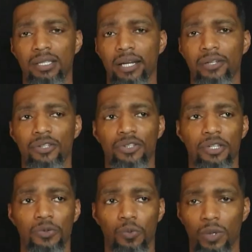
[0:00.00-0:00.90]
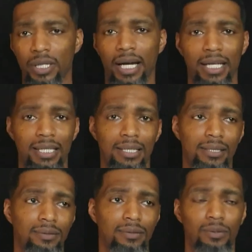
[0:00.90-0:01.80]
takes is just one
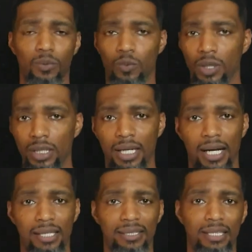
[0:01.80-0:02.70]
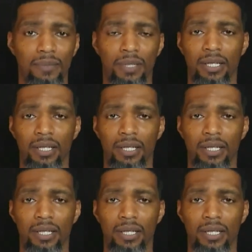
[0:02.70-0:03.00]
idea, one concept